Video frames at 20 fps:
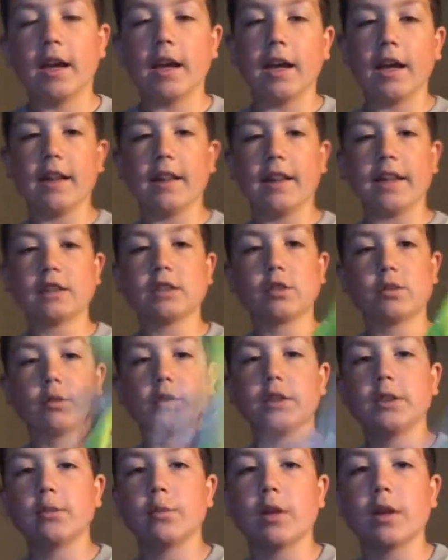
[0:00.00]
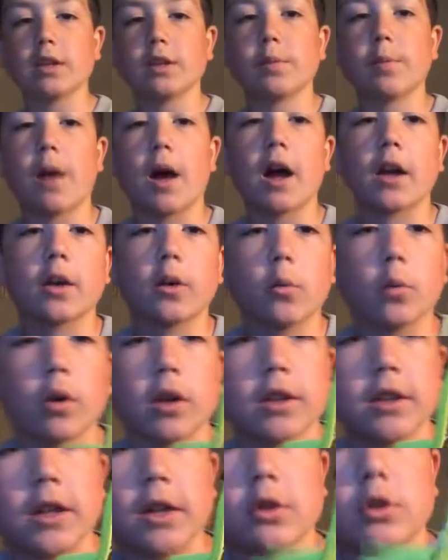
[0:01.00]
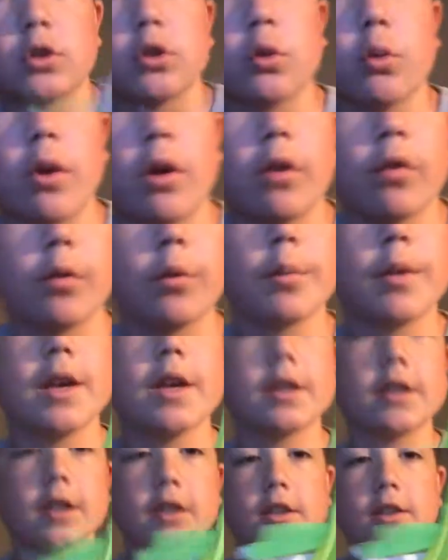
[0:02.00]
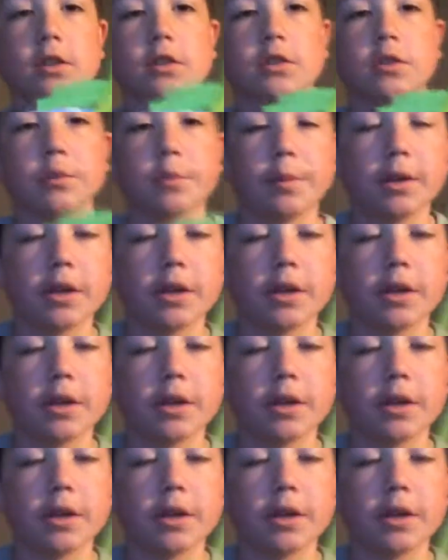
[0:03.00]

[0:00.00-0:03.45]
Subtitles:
and that's the reason why this pocket works out so well for me. It's also